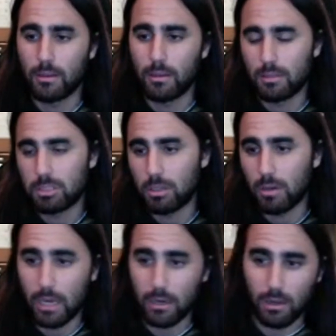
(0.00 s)
So
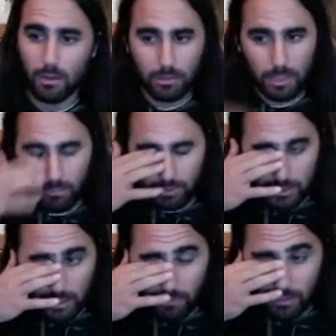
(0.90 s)
I don't know, even
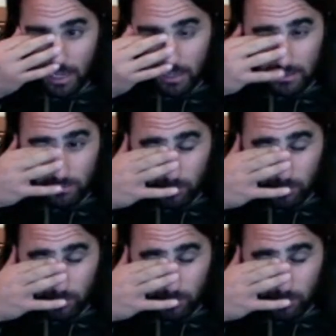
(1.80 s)
7,000 would